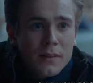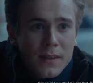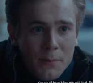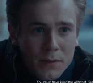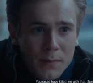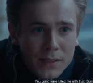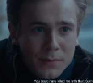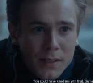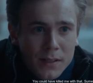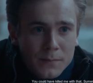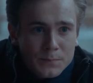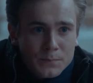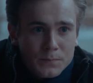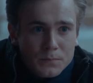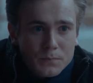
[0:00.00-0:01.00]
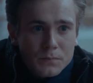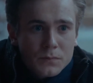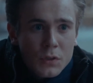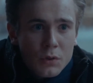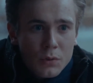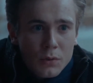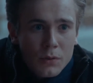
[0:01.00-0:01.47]
what she did,
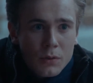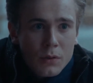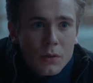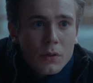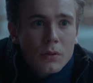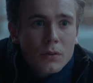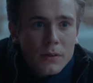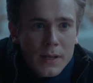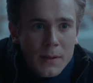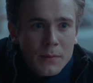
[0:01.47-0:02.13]
even though he's the